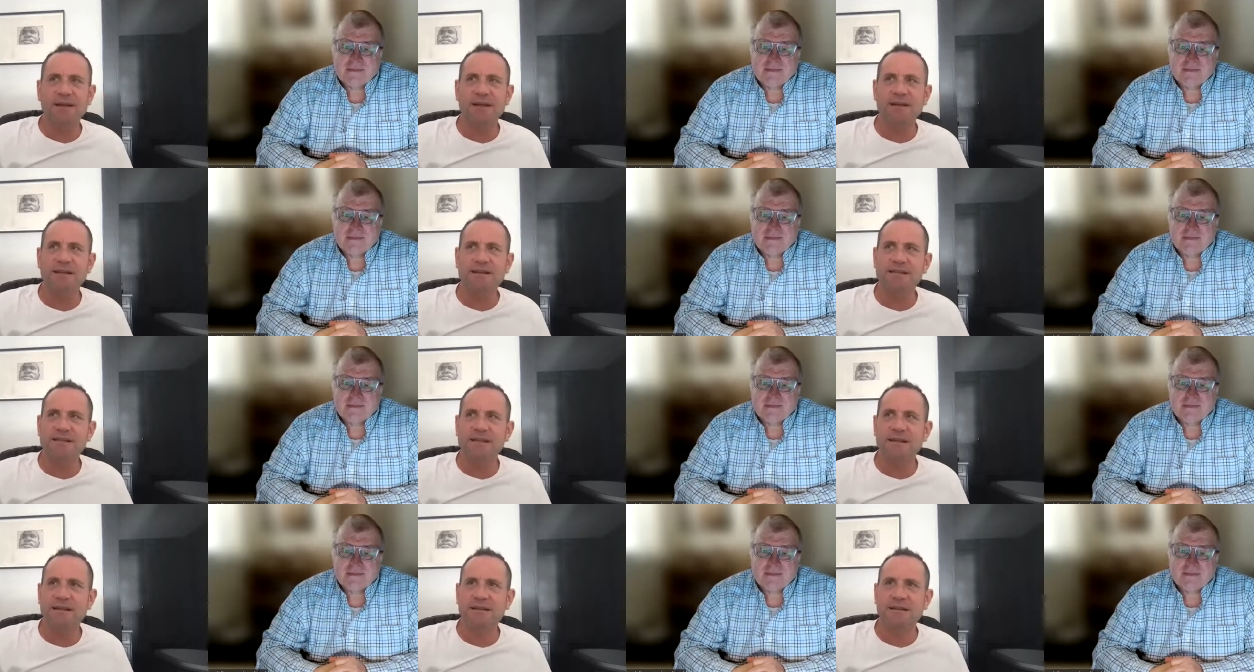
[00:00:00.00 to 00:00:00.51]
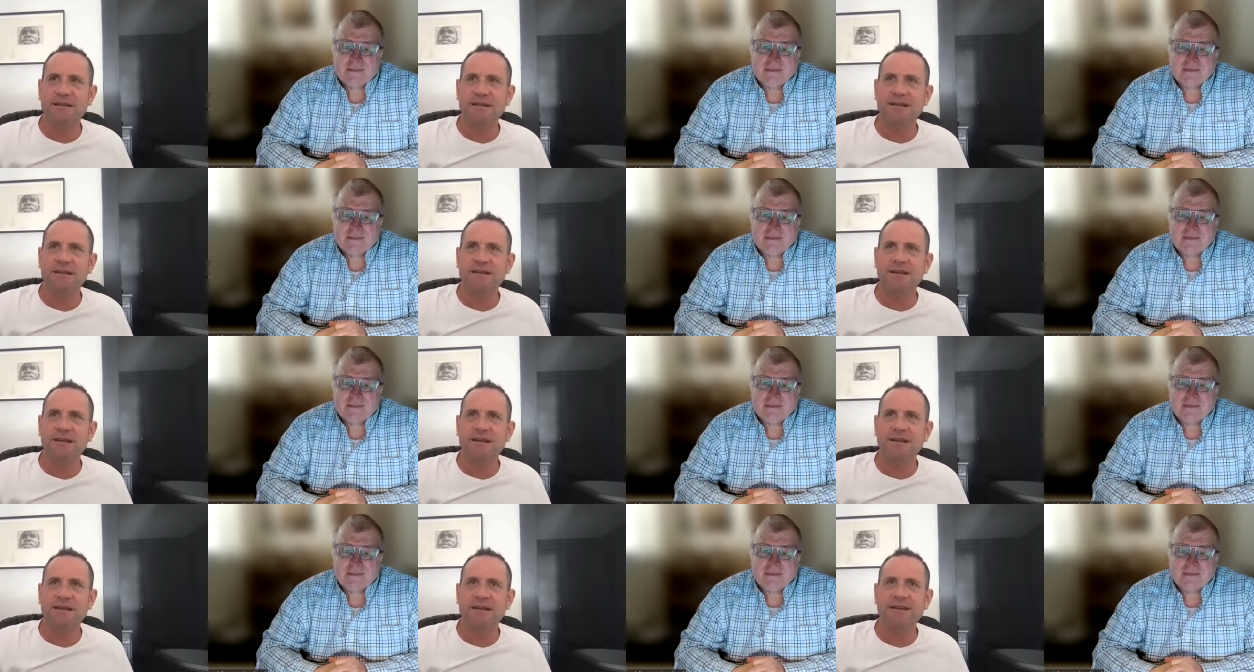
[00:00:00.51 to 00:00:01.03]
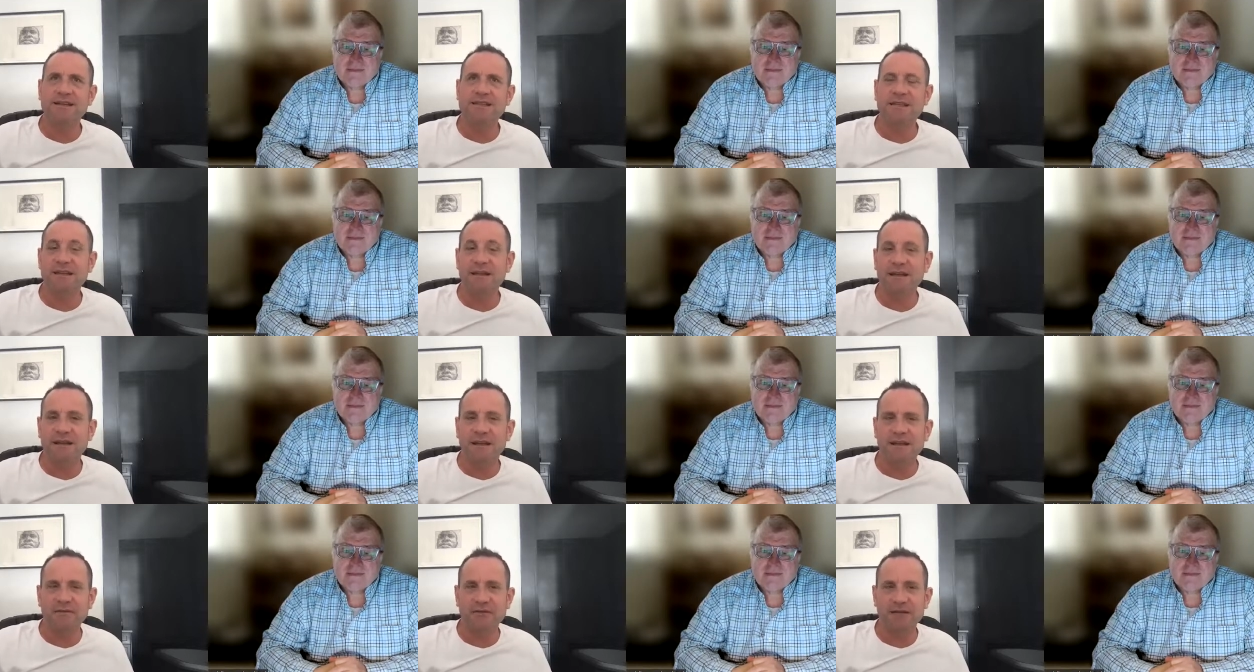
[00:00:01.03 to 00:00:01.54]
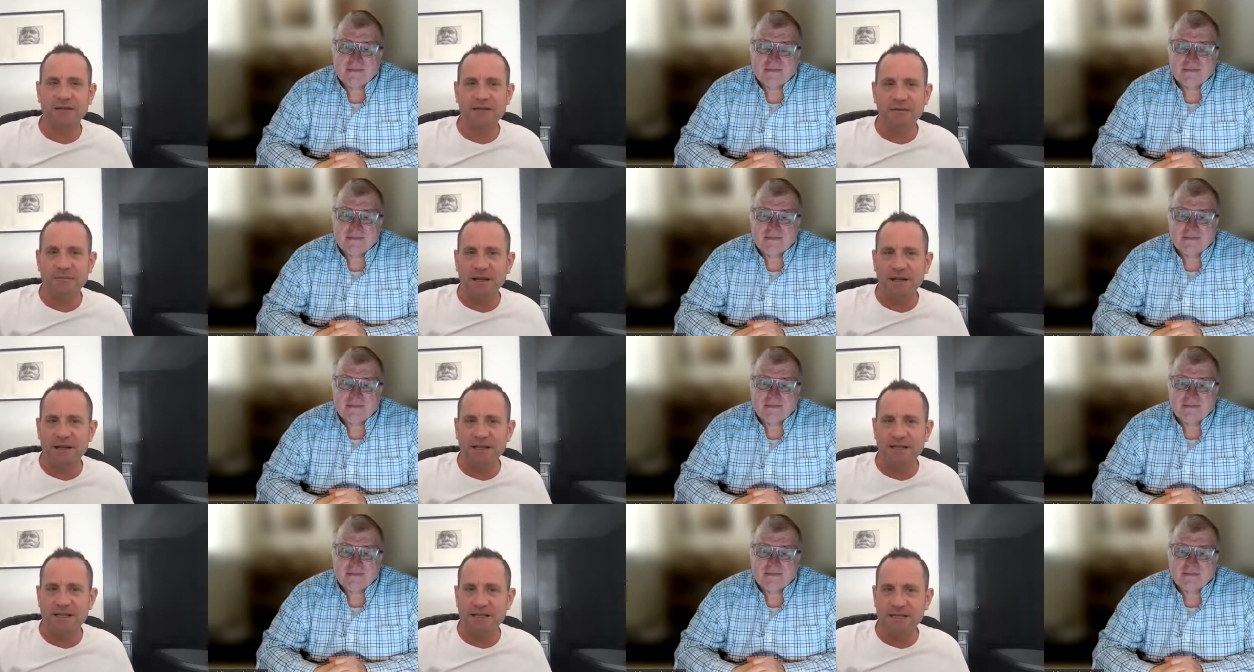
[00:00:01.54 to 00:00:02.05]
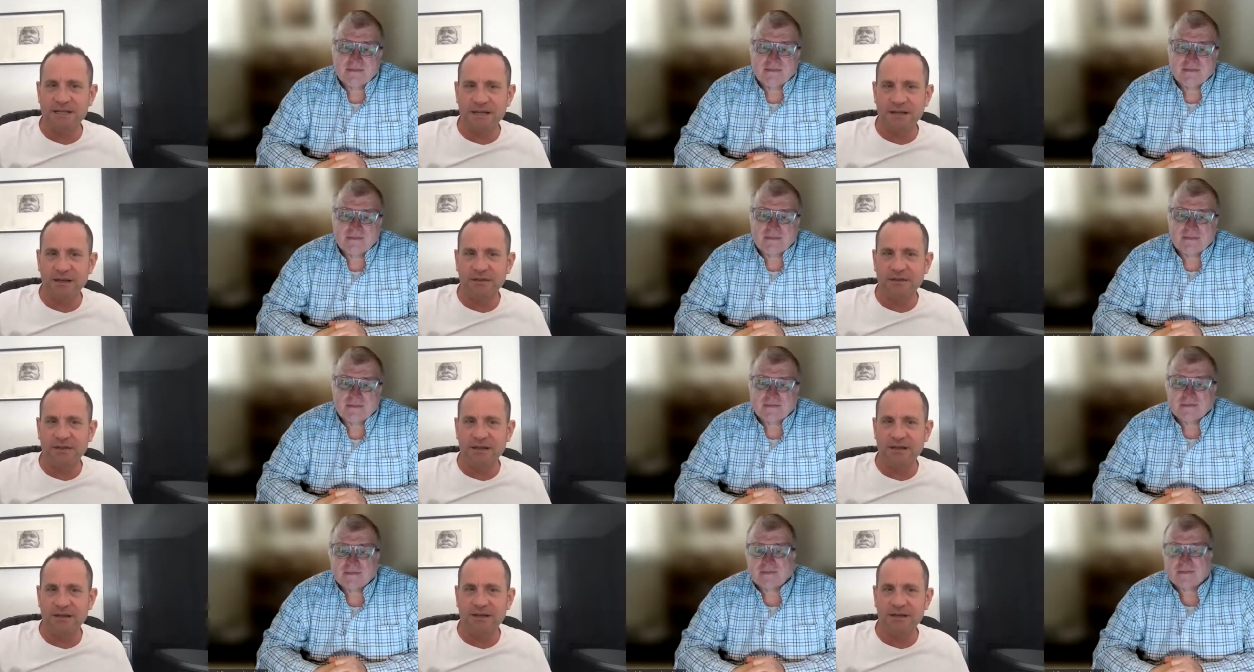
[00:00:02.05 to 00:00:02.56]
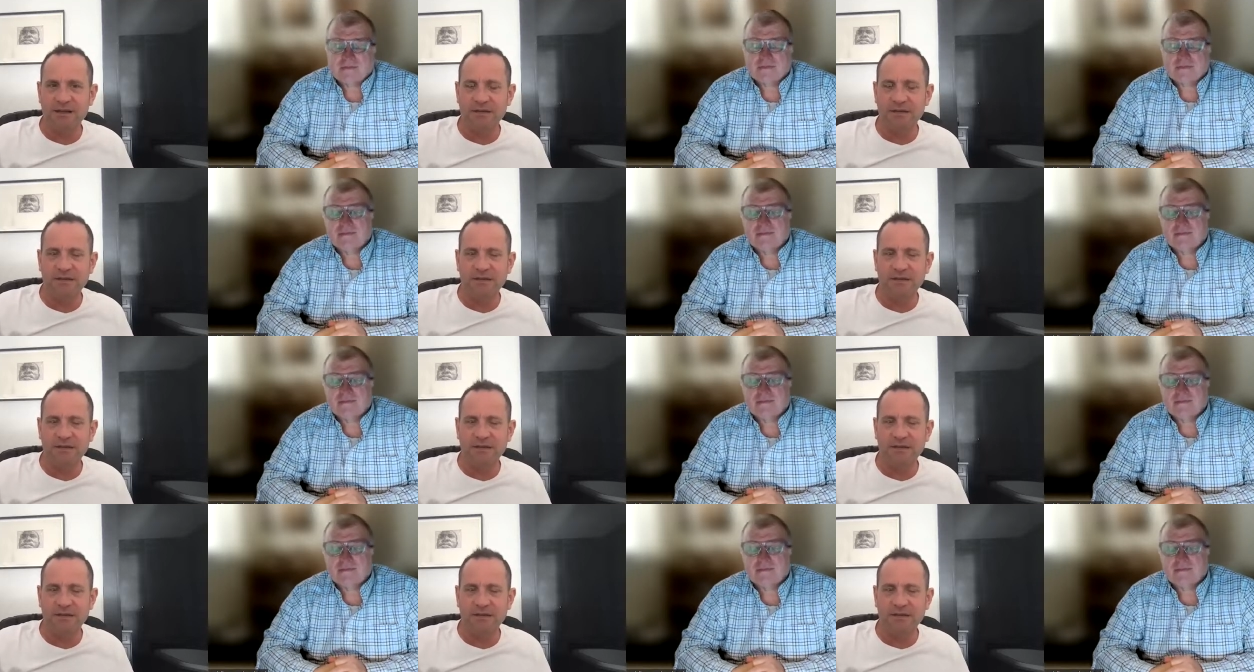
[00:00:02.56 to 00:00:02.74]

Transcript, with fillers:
Speaker 1: it's it, it is an inevitability, I think.